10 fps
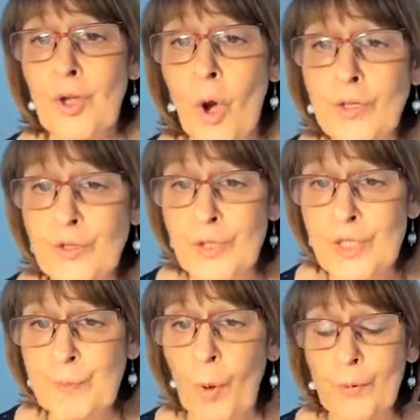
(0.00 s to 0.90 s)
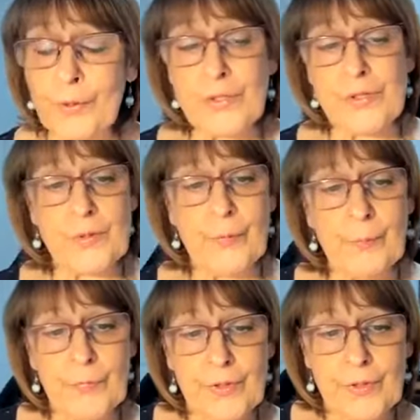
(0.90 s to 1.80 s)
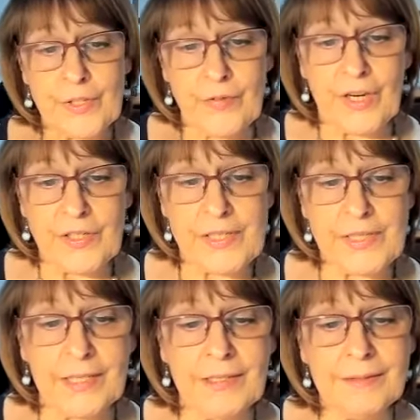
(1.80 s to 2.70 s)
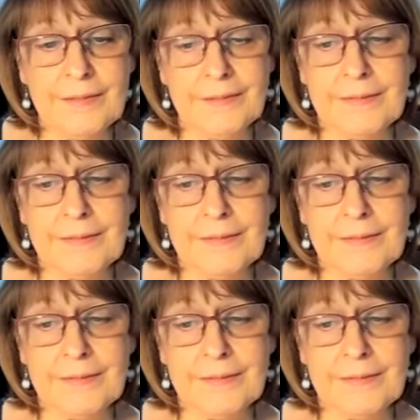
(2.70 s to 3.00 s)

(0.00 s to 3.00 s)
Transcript: God's response to their sin,